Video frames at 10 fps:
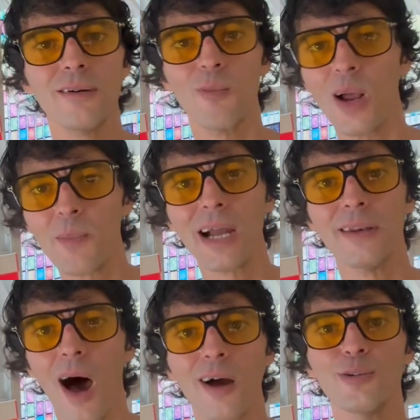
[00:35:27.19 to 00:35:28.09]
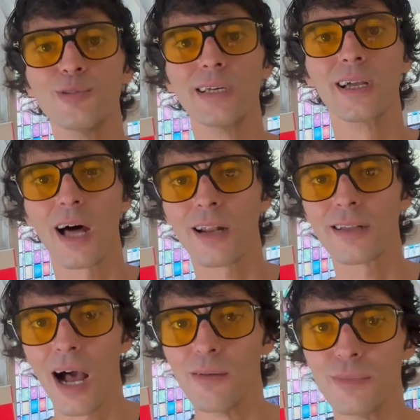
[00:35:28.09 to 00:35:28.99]
What am I not using a lot of
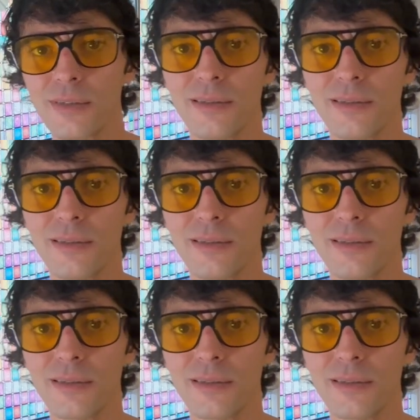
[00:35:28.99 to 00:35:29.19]
times?